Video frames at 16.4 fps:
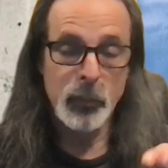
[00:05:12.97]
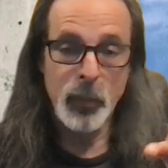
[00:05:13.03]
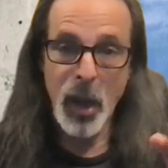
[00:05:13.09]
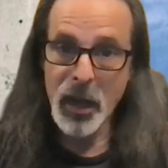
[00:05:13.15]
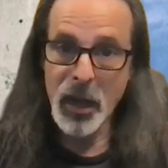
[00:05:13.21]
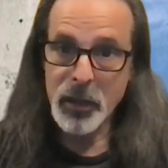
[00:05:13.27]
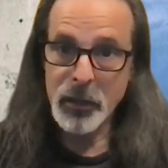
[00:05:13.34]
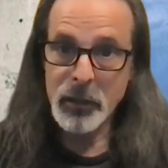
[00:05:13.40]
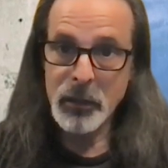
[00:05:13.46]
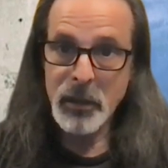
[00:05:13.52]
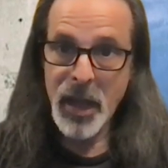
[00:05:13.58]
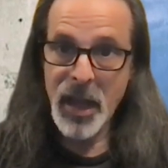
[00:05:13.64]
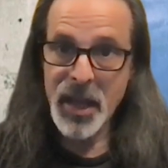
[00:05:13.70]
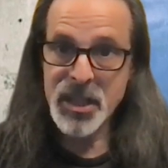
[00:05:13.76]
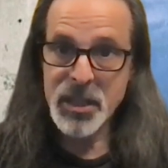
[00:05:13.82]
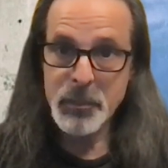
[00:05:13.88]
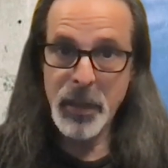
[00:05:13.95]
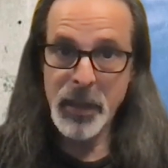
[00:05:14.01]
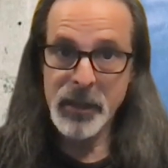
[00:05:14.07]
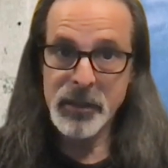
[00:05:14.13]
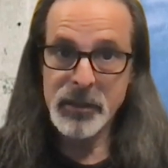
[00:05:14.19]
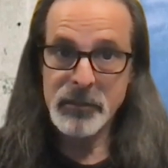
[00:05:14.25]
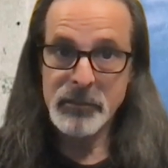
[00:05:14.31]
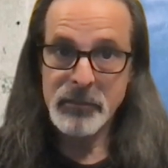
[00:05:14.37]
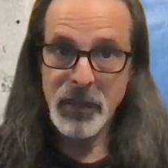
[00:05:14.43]
rocker
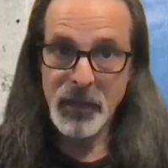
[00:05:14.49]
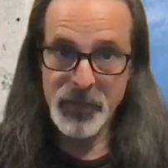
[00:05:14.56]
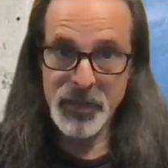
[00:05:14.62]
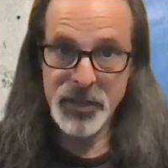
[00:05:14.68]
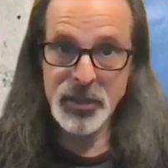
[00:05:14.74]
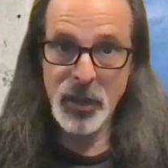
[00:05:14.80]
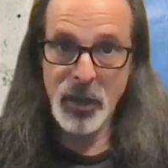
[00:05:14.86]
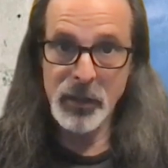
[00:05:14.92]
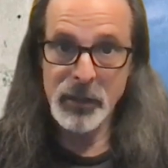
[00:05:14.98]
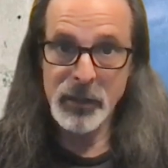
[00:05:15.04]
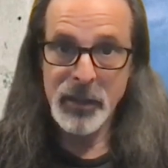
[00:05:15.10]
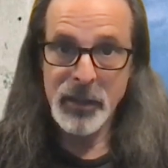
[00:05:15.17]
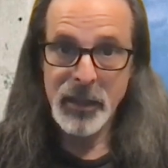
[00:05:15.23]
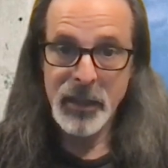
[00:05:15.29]
aspect of the song